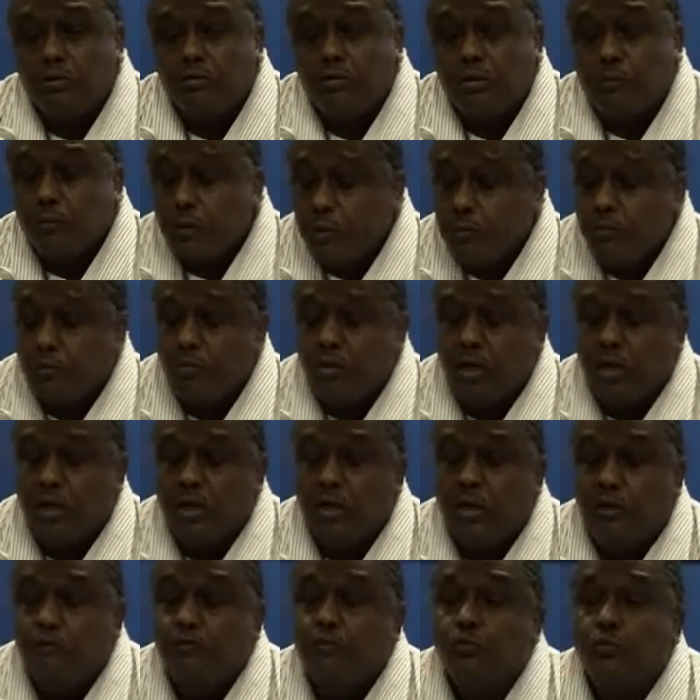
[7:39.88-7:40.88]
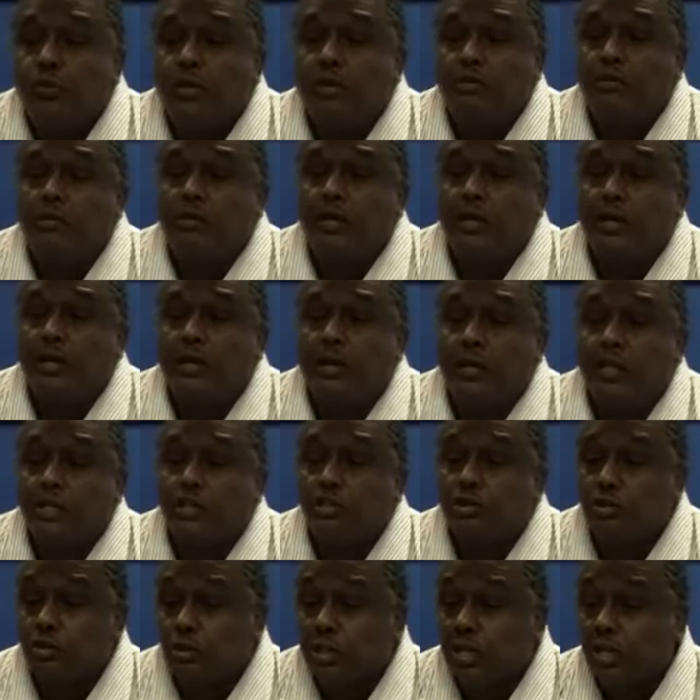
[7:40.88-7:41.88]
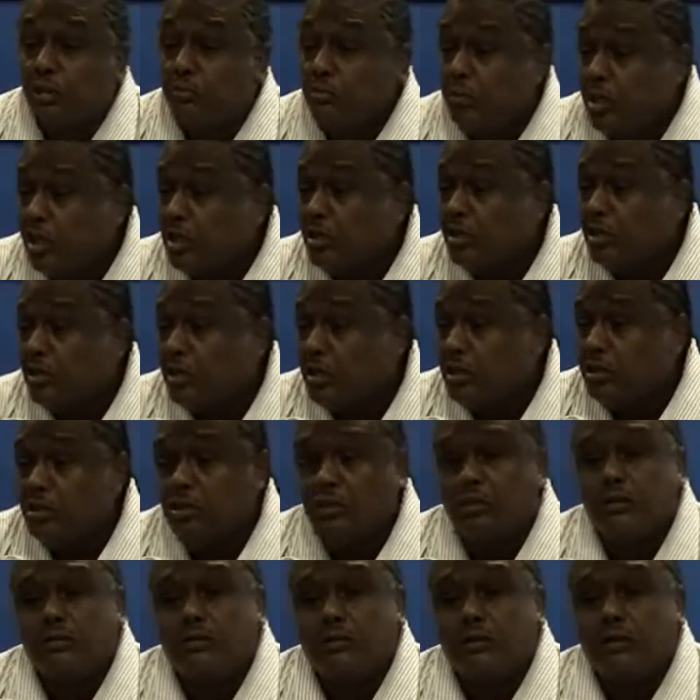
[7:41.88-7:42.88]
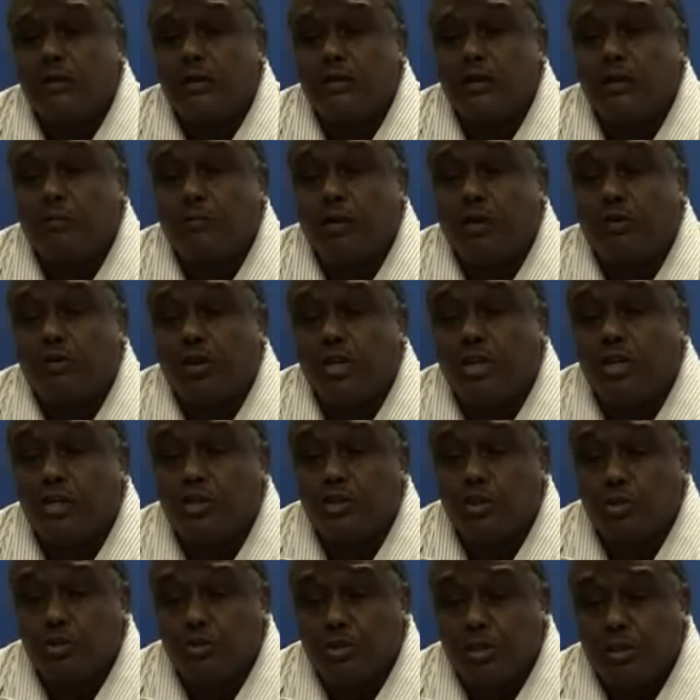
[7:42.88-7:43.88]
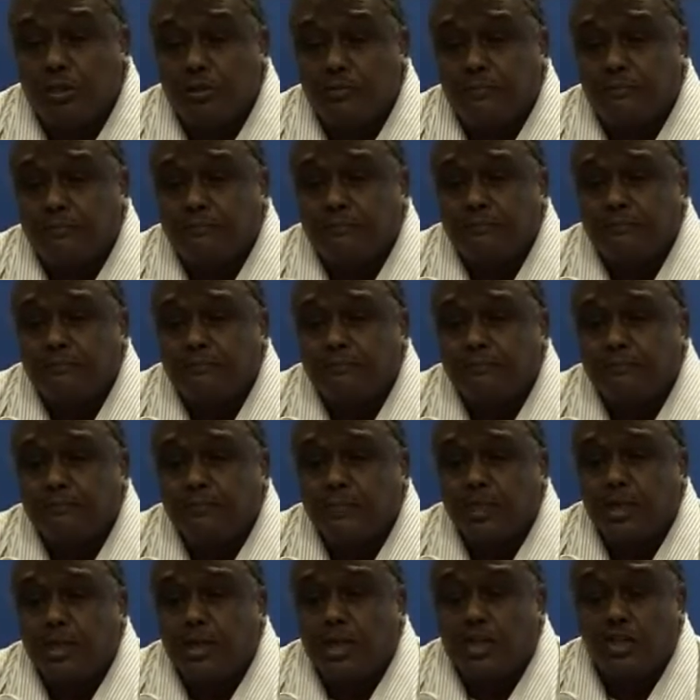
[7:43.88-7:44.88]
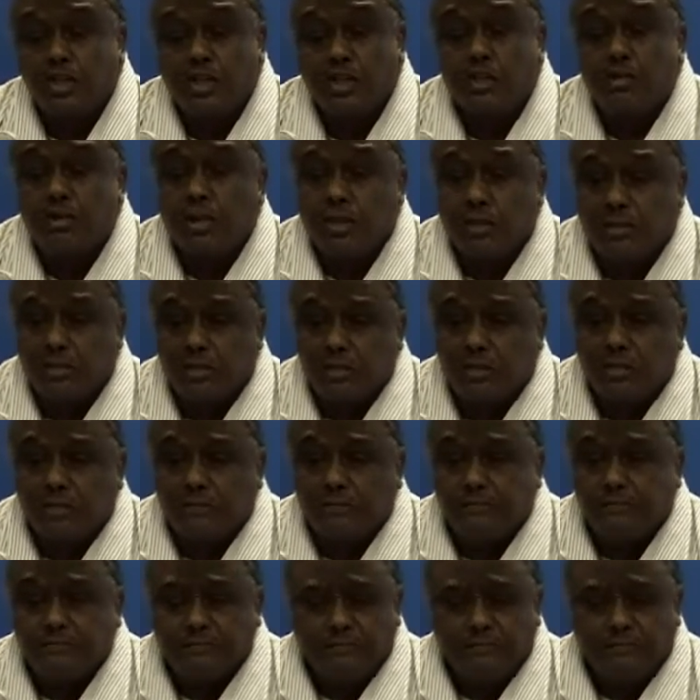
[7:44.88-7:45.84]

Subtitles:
the people I lived with, and later on I married their Bahraini daughter, are Sunnis.